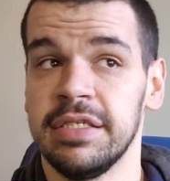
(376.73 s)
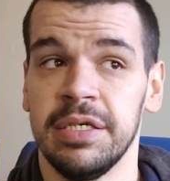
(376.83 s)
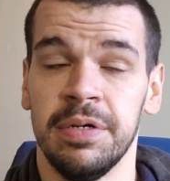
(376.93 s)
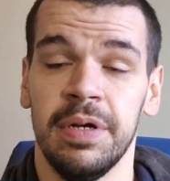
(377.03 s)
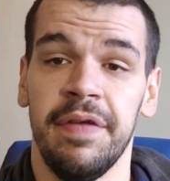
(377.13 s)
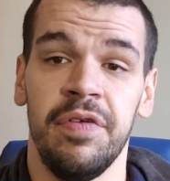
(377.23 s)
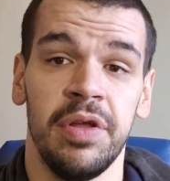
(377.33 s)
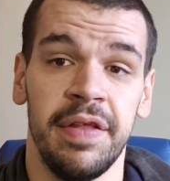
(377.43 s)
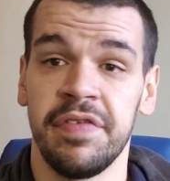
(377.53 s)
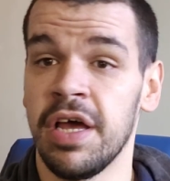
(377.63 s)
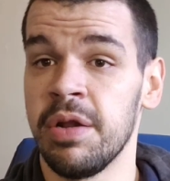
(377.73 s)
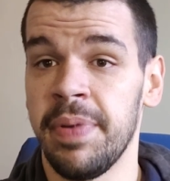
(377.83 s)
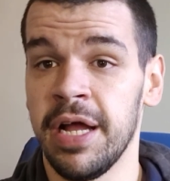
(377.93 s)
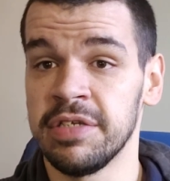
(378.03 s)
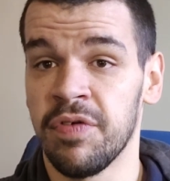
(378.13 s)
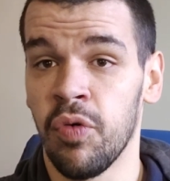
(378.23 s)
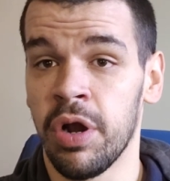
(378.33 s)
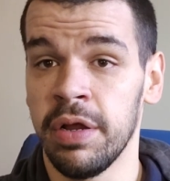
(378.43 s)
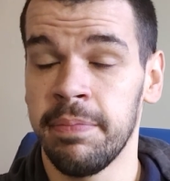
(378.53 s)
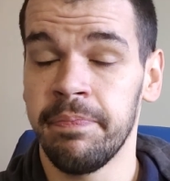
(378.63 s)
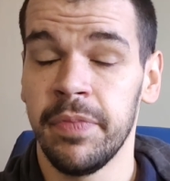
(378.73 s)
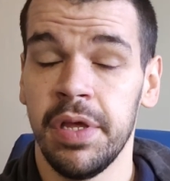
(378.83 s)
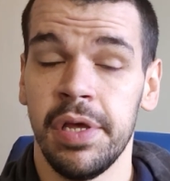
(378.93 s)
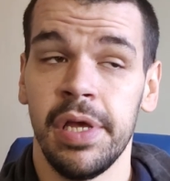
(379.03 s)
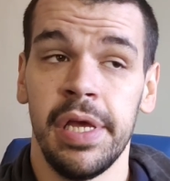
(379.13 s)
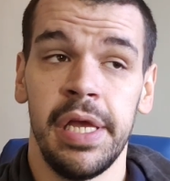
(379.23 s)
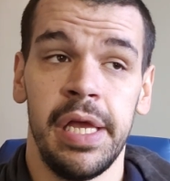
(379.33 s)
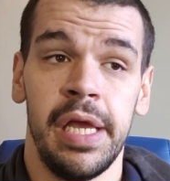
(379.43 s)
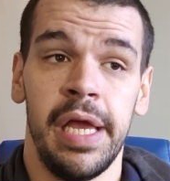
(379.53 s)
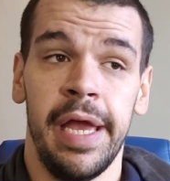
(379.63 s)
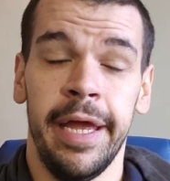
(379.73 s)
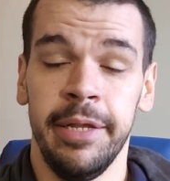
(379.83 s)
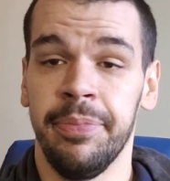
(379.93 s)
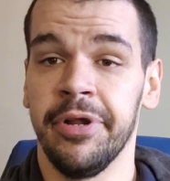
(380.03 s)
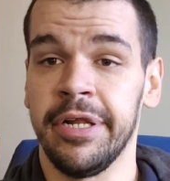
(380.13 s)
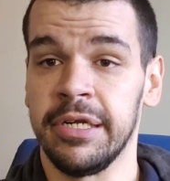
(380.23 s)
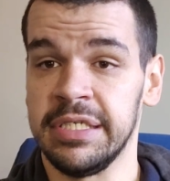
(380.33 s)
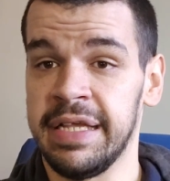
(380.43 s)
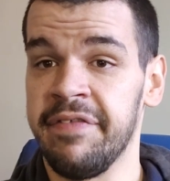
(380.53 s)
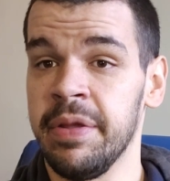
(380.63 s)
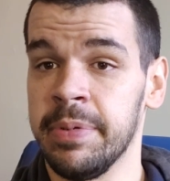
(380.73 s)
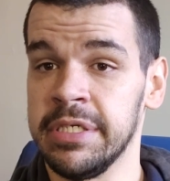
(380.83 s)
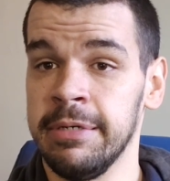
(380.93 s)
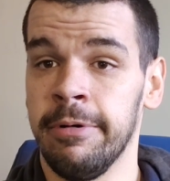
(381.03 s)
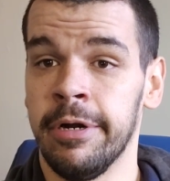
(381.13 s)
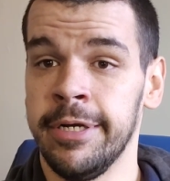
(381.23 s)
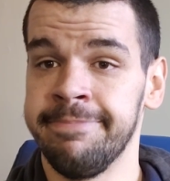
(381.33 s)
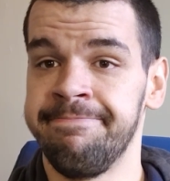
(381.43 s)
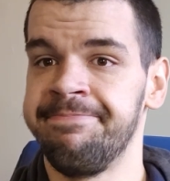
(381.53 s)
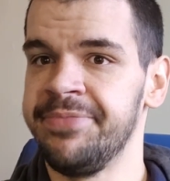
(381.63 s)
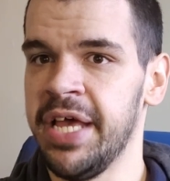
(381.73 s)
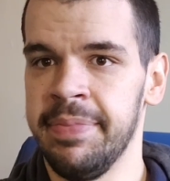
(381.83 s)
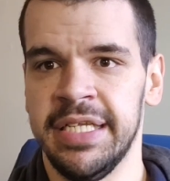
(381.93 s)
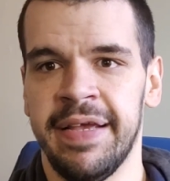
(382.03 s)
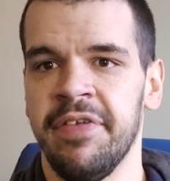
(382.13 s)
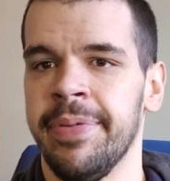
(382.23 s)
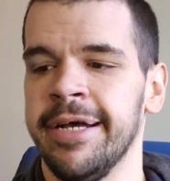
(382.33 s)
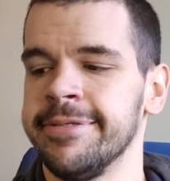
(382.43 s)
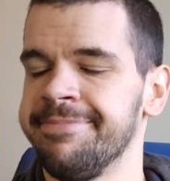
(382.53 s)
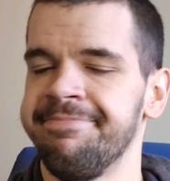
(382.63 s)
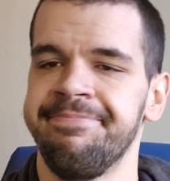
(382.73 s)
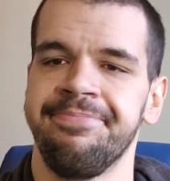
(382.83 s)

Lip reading: So if you could lift 100 pounds for 1RM and you put on your 70% 1RM, that'd be 70 pounds.